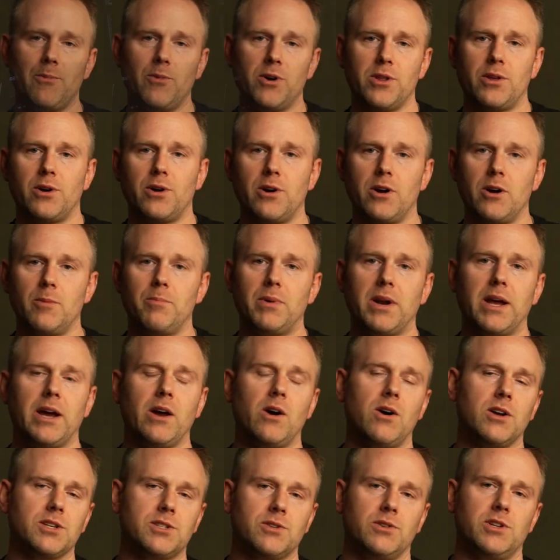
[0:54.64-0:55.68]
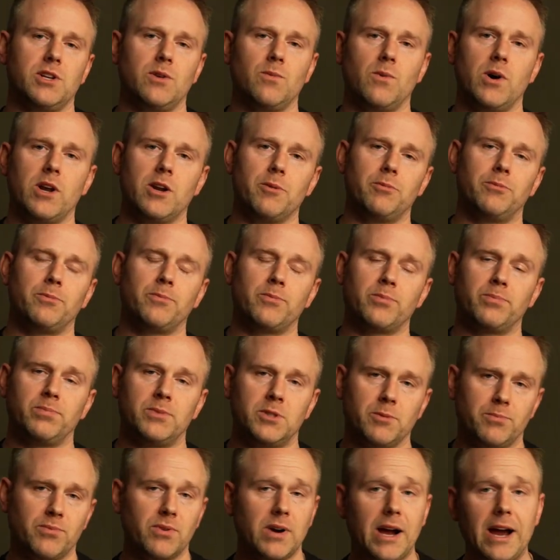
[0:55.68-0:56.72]
with her, but I also didn't want to
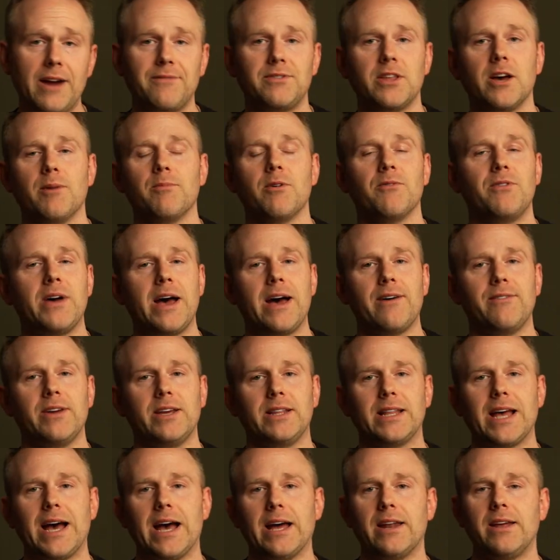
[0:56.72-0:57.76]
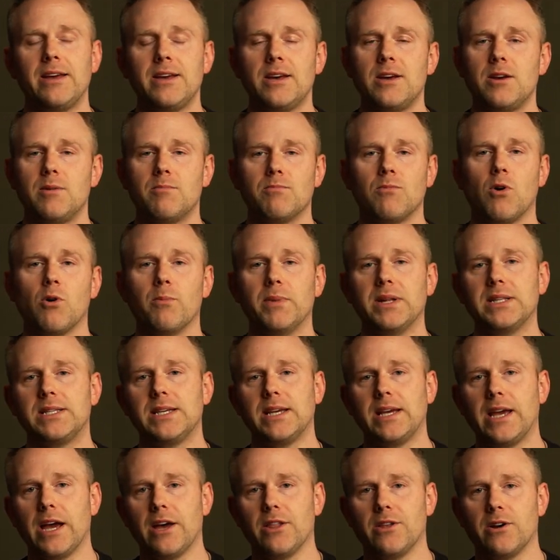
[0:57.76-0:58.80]
deprive them of having that moment
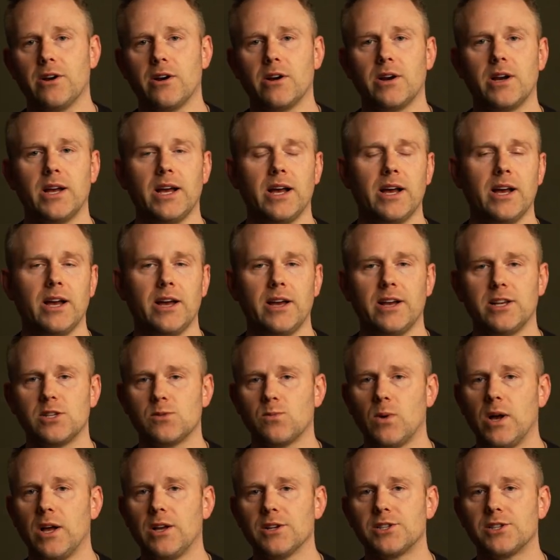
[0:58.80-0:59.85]
together as well.